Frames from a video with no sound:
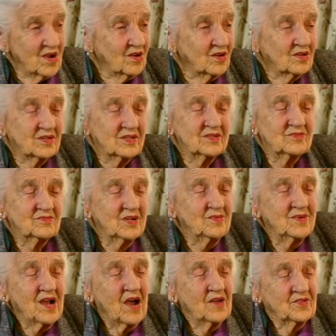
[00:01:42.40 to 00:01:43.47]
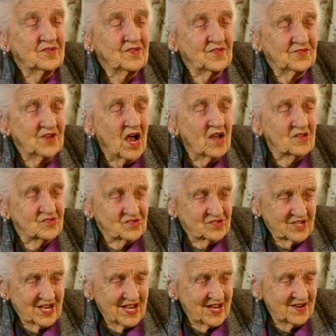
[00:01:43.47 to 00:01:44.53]
Well, we were out at a
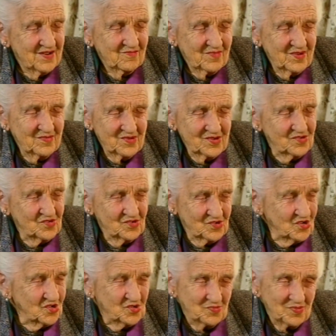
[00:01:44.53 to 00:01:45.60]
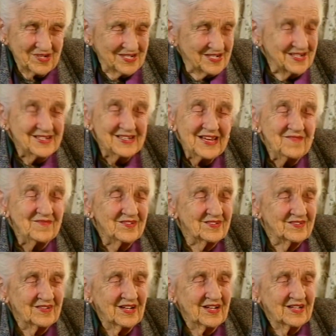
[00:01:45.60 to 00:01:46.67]
dance and we were introduced, but he didn't
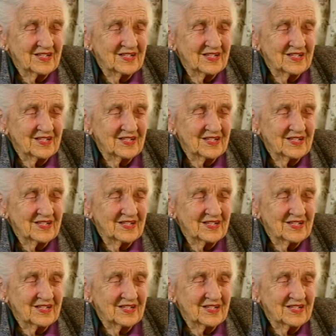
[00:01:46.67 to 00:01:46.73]
even...